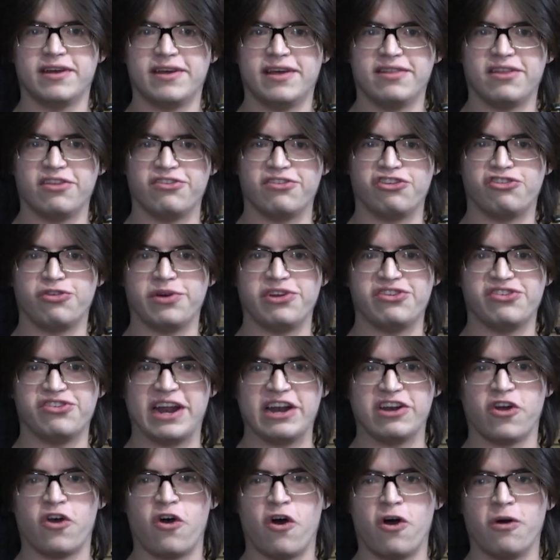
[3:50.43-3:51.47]
the situation had
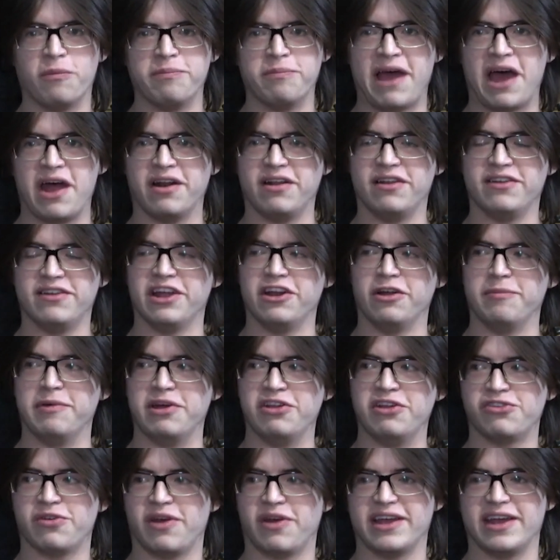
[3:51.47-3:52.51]
calmed down a little bit
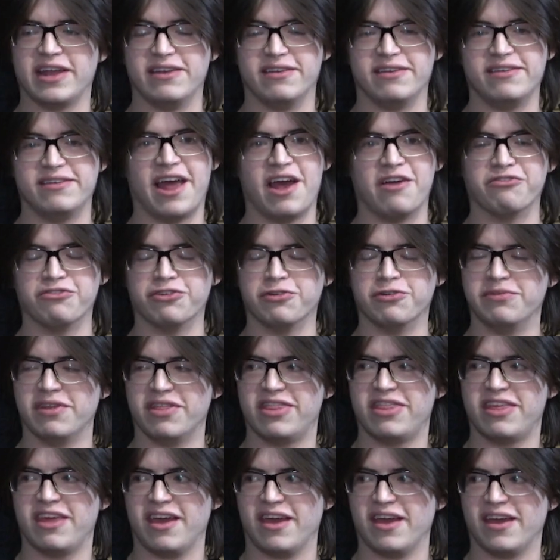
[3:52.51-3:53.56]
so I could have room to think.